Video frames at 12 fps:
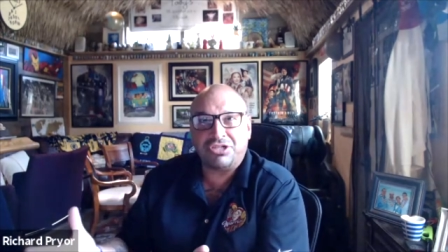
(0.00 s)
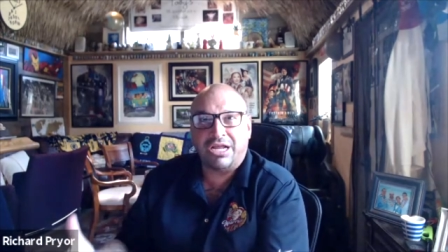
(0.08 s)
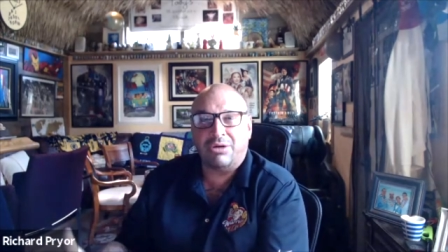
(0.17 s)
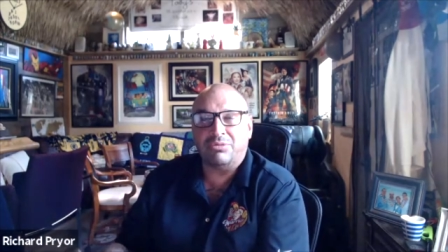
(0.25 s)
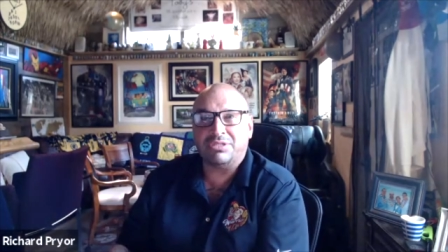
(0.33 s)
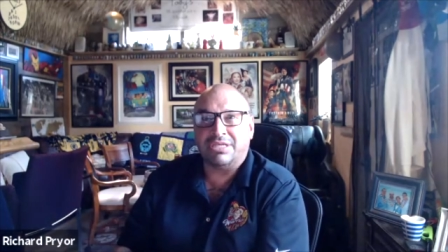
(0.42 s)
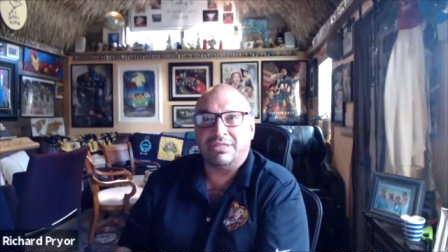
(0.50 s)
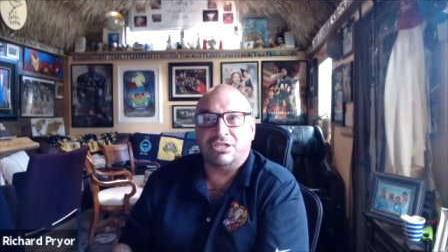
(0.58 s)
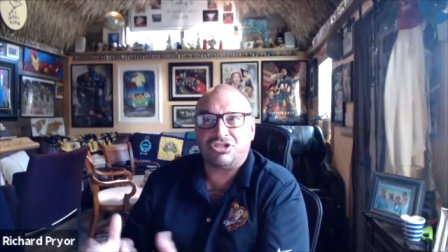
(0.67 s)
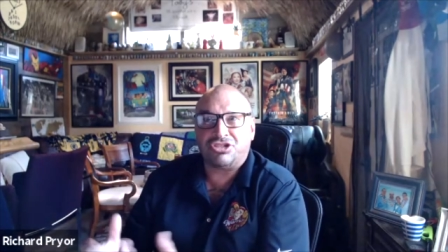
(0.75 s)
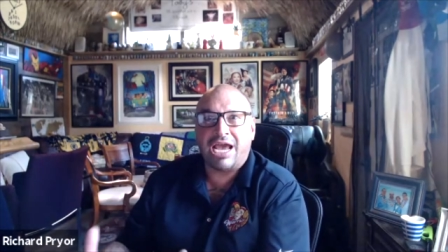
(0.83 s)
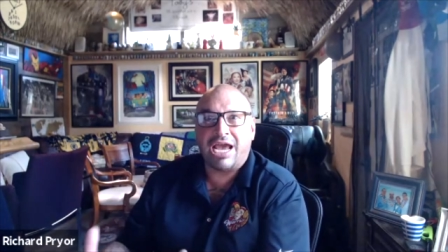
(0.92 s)
I was in, the
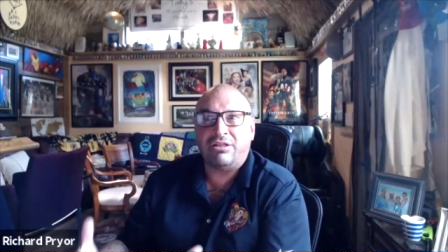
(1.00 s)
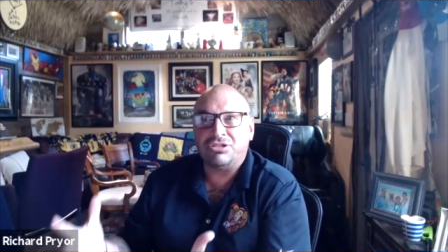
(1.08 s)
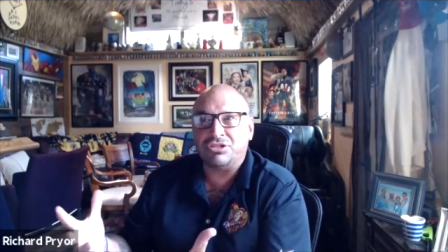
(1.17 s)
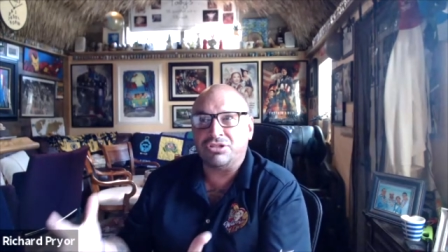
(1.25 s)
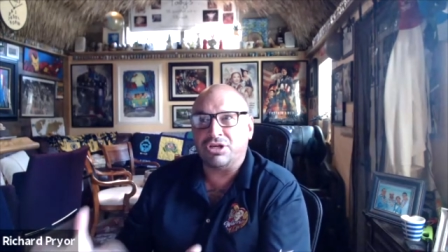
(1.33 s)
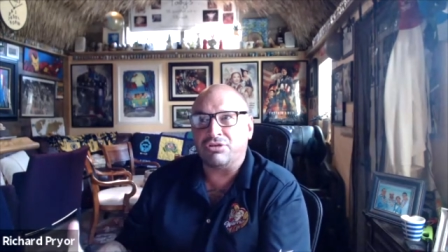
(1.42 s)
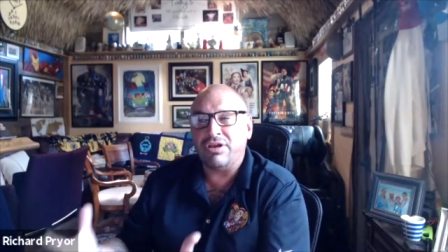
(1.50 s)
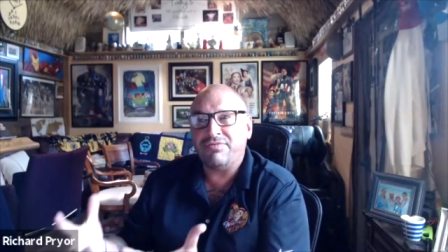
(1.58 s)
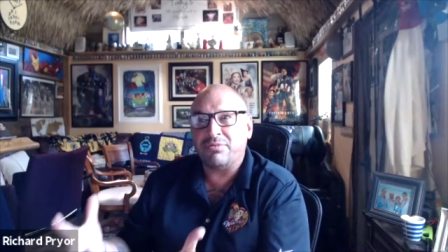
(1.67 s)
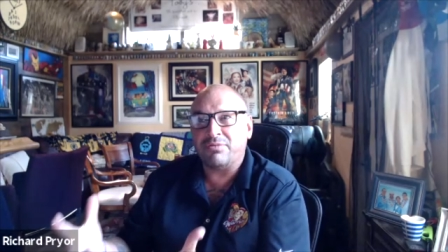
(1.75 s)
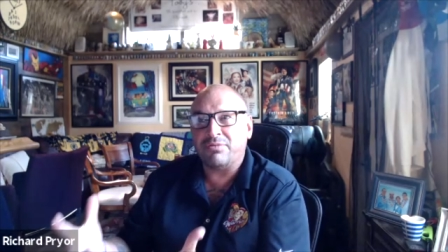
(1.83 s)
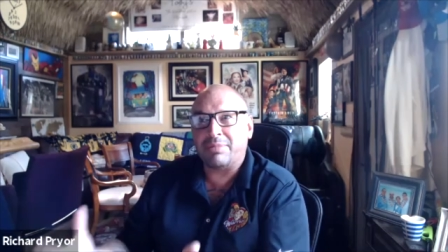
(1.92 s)
challenge and the grief
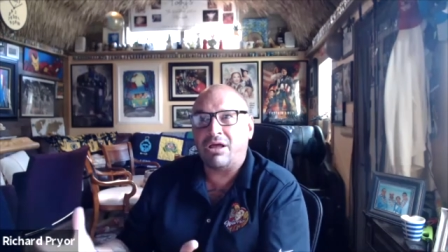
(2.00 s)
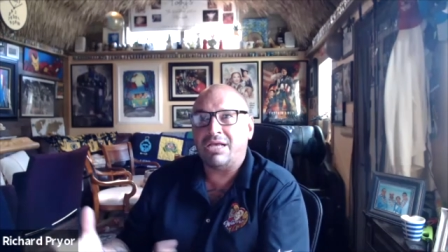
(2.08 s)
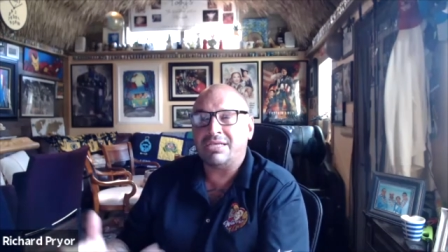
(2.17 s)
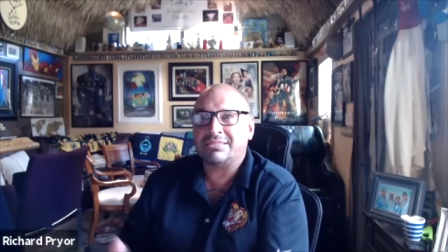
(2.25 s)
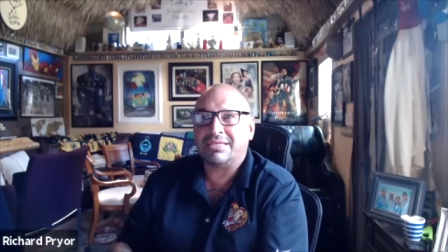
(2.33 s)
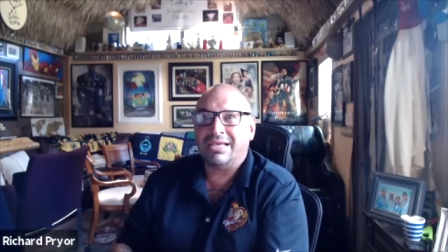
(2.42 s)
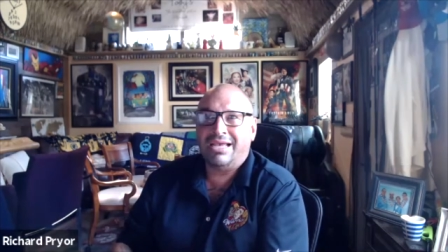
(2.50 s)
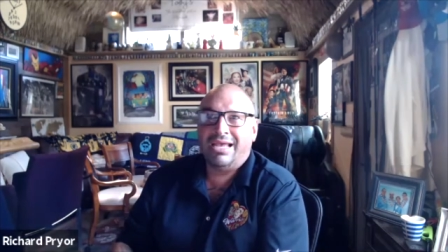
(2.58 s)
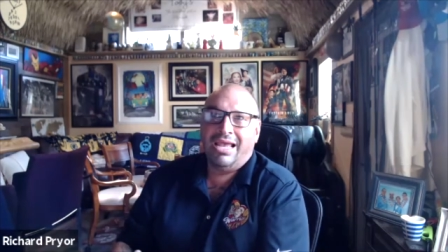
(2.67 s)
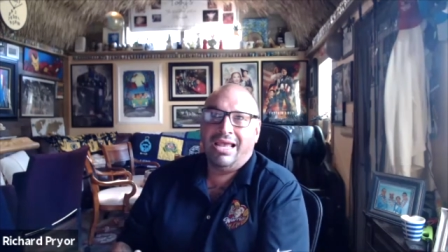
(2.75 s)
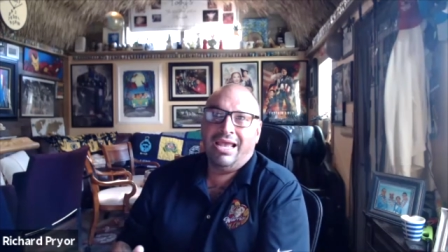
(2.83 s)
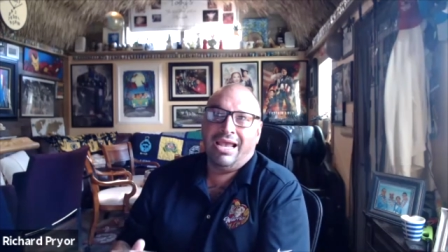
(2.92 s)
and my loss.
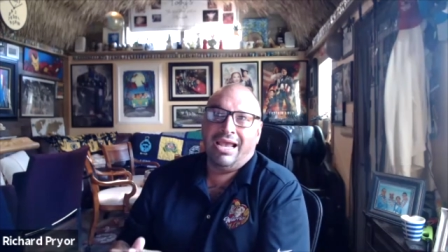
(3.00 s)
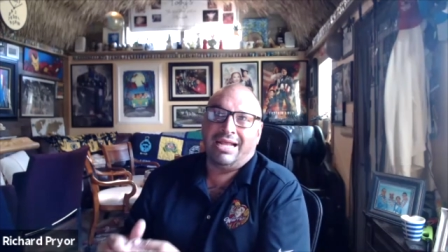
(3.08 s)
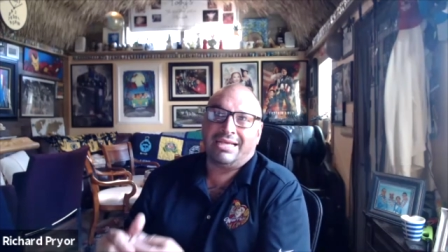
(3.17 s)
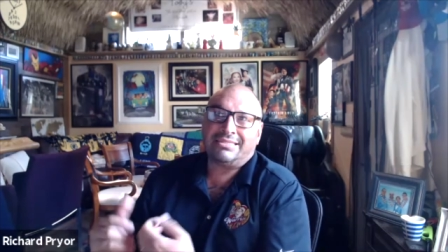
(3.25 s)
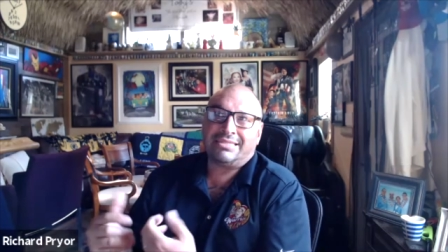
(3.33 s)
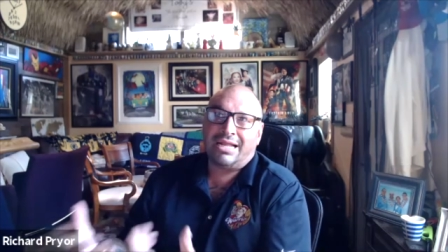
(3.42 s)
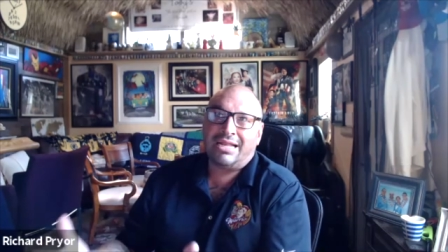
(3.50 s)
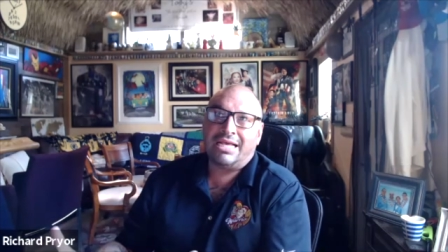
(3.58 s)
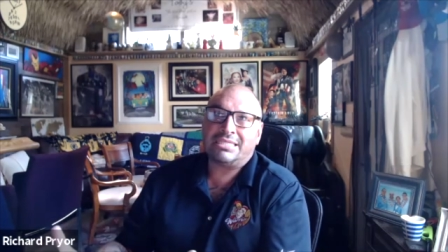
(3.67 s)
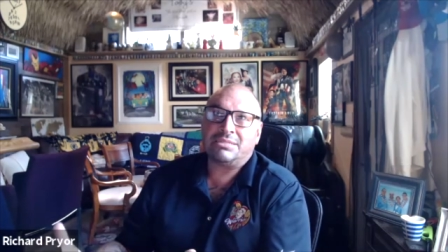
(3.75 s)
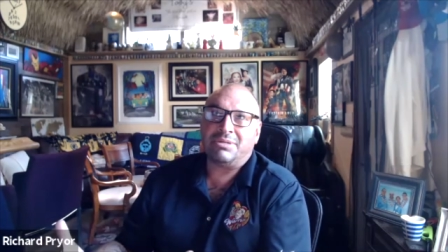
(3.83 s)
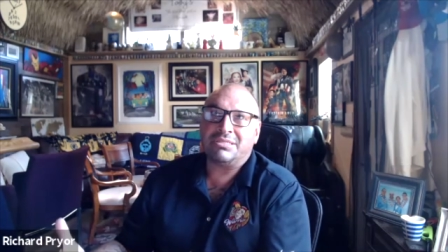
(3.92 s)
And I started
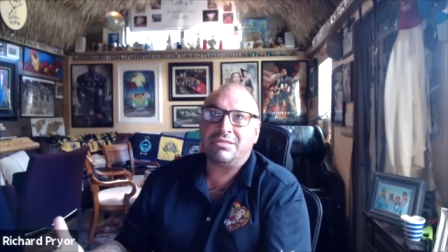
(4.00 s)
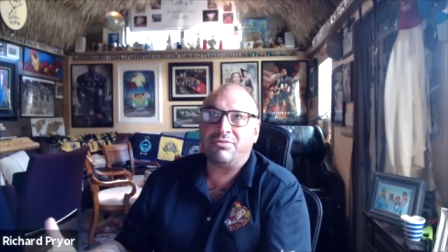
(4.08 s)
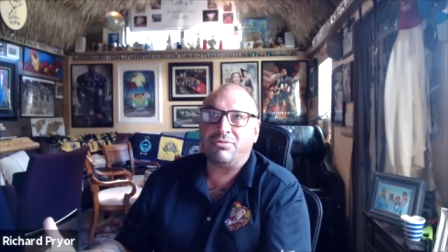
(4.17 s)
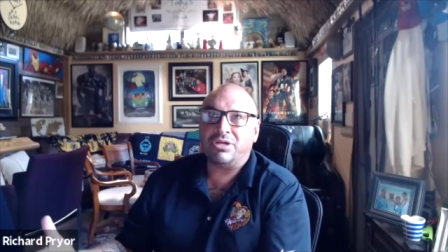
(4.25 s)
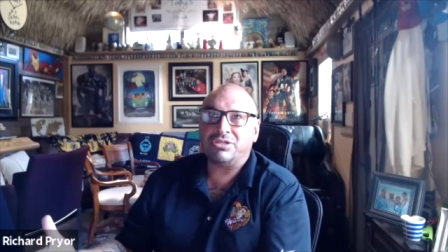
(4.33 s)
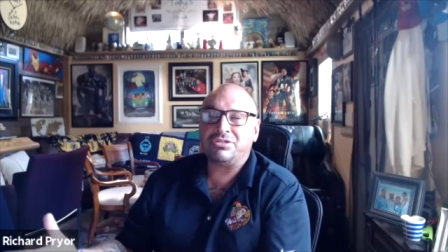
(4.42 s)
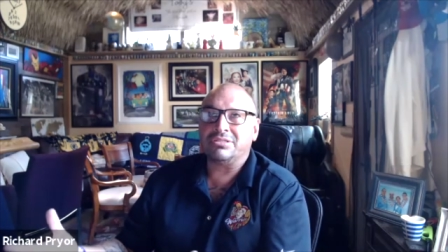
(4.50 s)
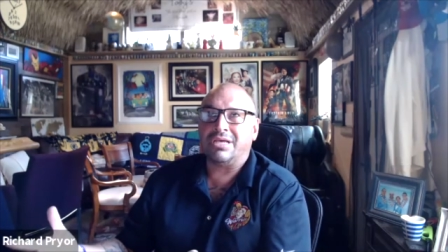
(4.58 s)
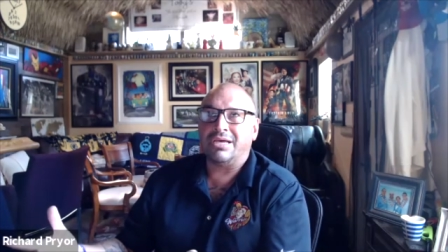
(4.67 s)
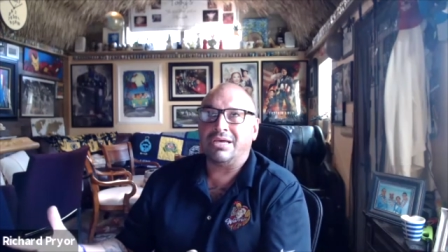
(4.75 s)
asking myself questions like,